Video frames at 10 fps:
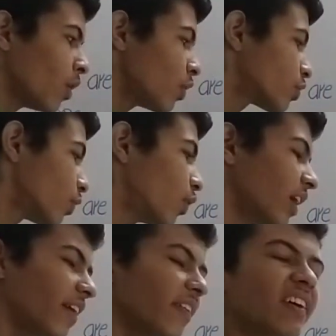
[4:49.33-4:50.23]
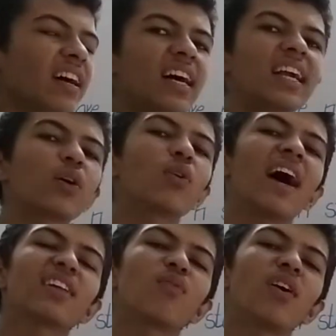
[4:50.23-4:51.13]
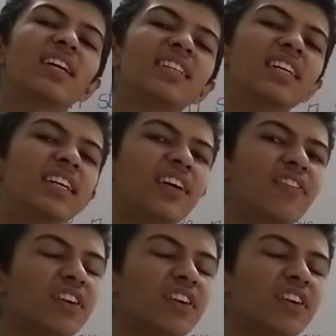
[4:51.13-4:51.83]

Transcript: So if it could ask what is the difference